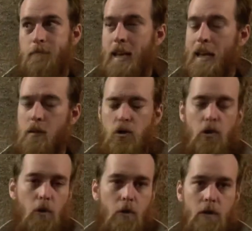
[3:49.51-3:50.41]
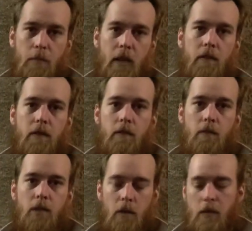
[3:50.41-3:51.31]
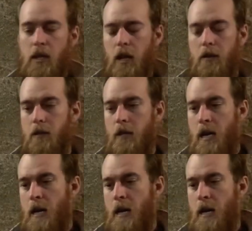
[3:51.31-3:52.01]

head and shoulders above some of the others.